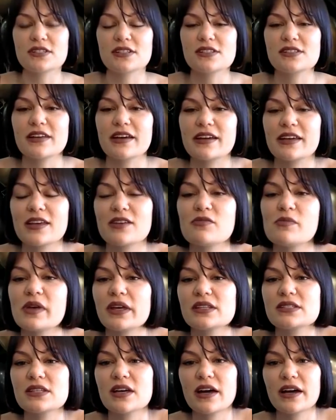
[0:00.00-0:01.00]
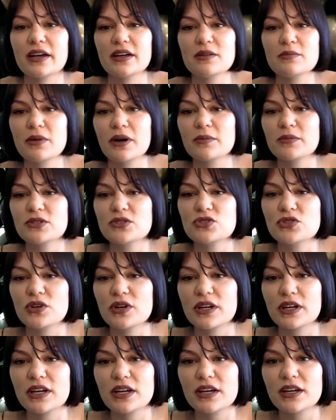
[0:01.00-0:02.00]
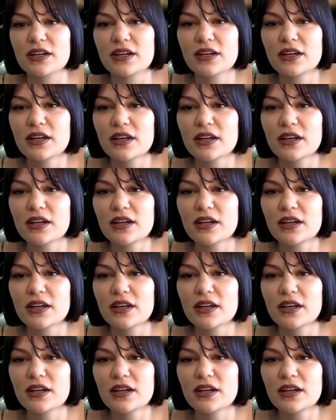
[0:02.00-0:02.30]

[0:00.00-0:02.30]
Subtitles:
It's like, give me anxiety, but I'm enjoying it.